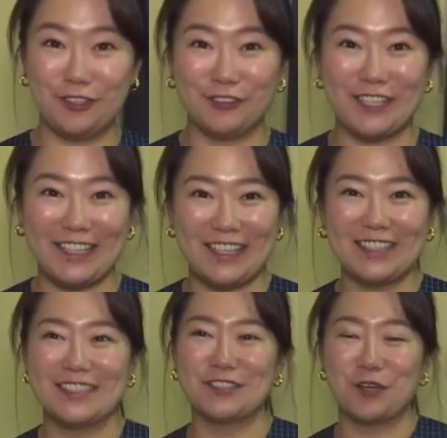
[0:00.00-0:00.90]

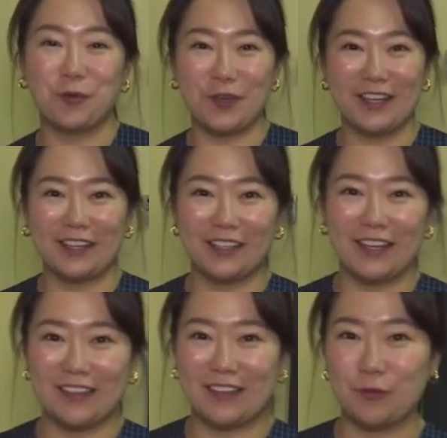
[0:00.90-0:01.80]
already, so we are
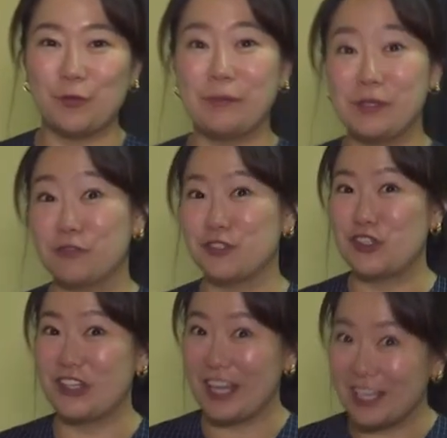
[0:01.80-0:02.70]
at the Women for
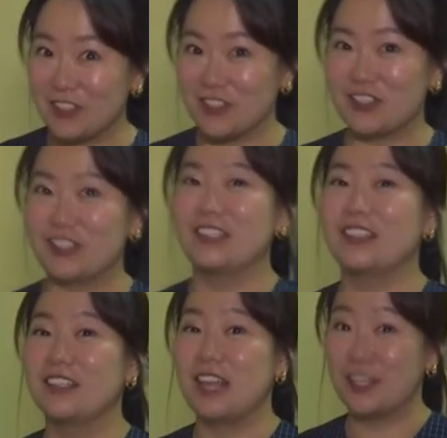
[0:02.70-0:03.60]
Change
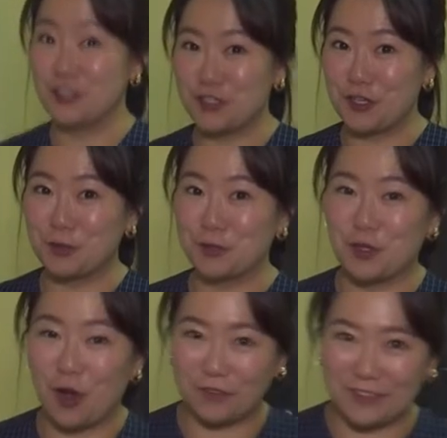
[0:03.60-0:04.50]

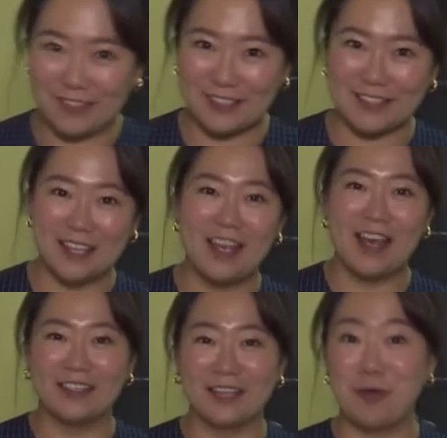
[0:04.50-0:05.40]
NGO's office,
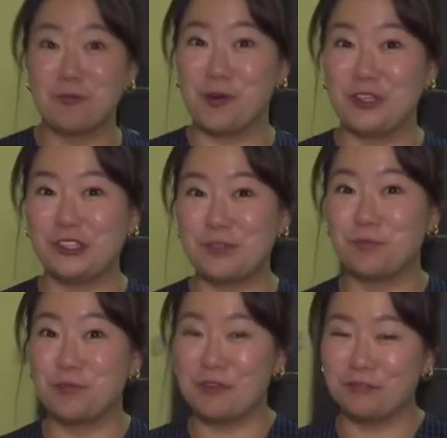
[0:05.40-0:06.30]
and I'm
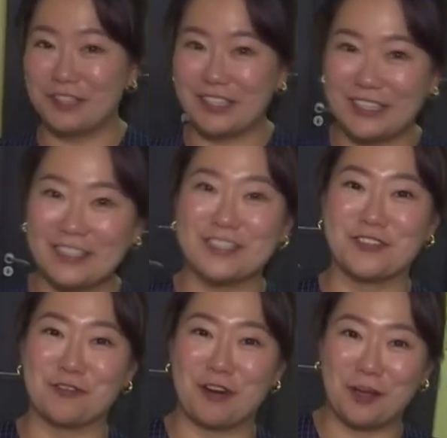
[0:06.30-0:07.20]
going to briefly
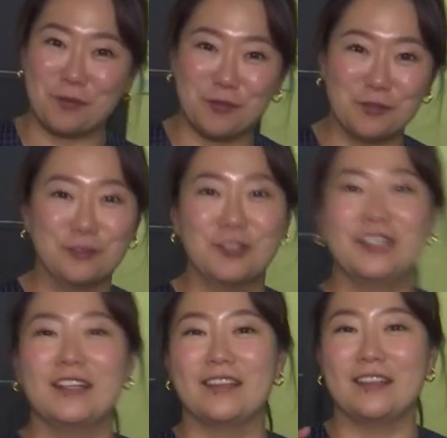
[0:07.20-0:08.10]
describe you
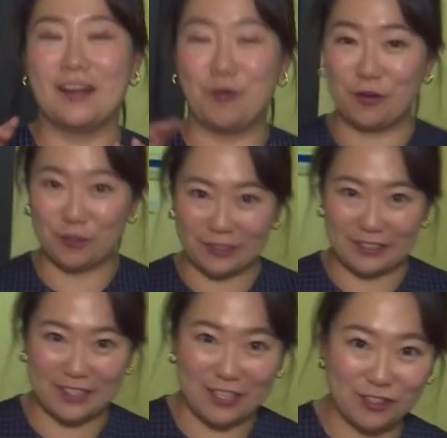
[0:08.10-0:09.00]
our
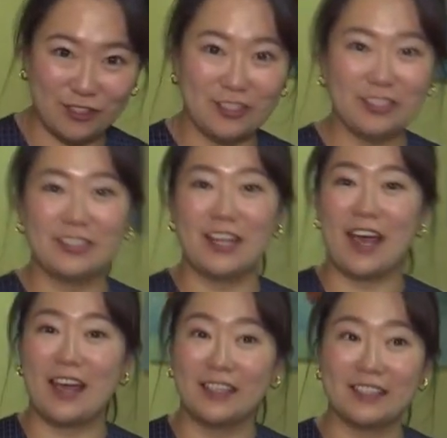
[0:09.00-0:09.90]
organization
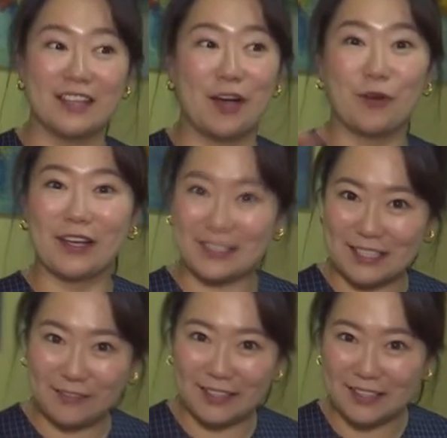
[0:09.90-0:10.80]
and our
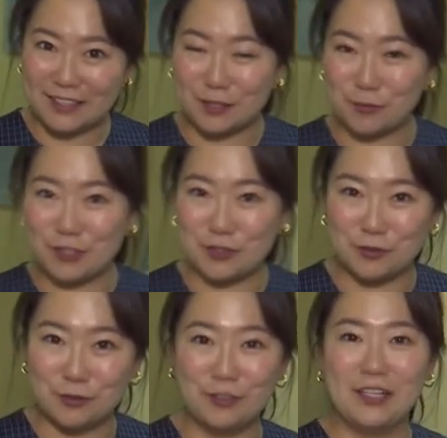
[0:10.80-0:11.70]
activities that we
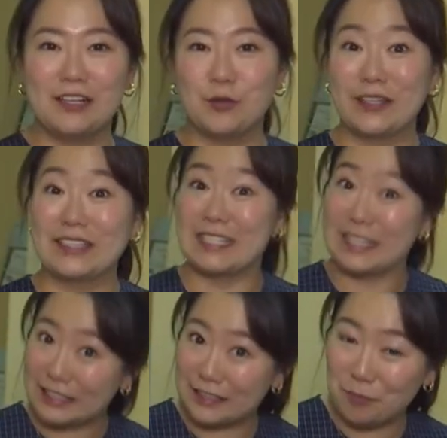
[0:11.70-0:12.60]

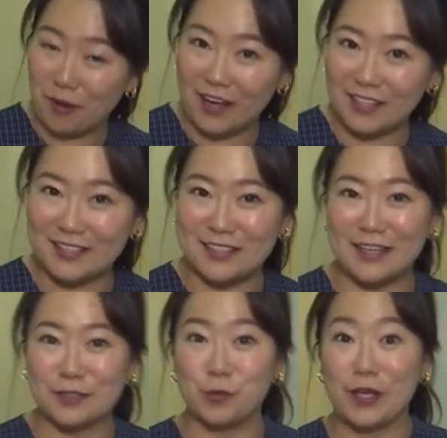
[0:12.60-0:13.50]
did in the past
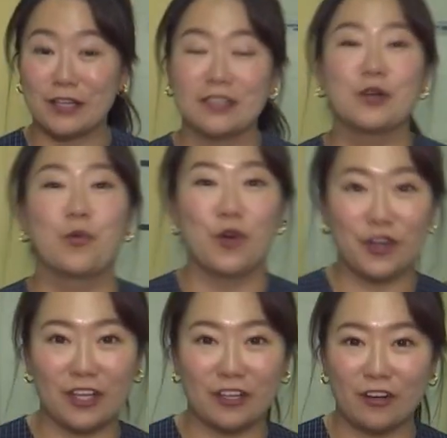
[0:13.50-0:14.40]
and we are
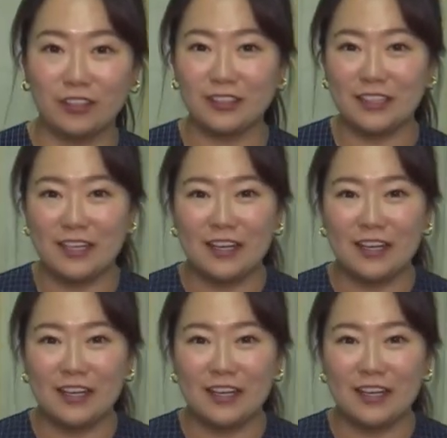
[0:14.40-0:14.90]
working on.